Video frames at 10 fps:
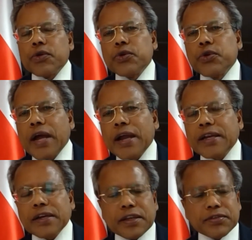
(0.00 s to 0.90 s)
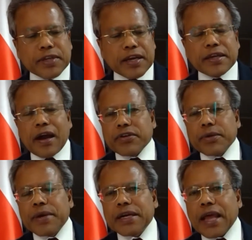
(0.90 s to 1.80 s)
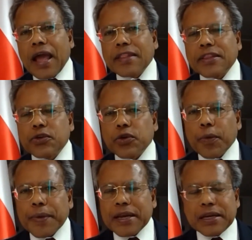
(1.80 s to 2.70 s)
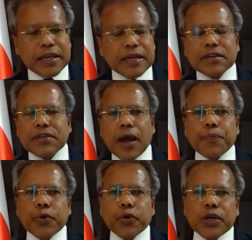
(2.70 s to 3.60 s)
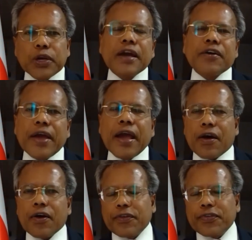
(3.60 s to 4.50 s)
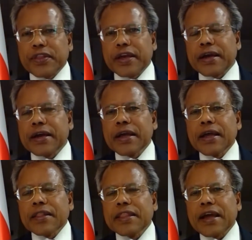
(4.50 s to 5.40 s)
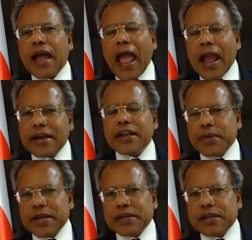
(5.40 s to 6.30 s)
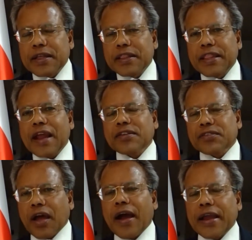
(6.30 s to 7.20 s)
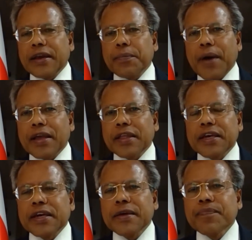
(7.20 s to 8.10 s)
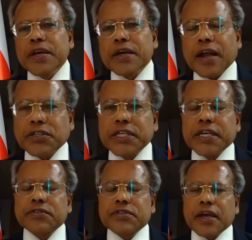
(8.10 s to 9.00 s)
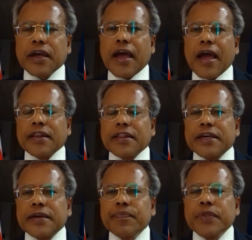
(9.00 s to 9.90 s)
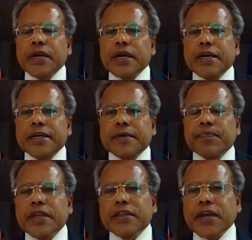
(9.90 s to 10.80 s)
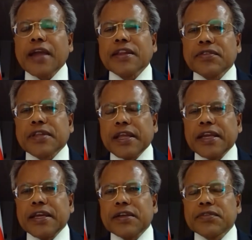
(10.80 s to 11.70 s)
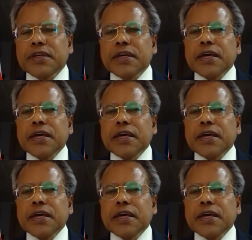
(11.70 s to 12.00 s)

United States government and the European leaders are fully aware of the, the agreement that signed by the Russians and the um, Chinese leaders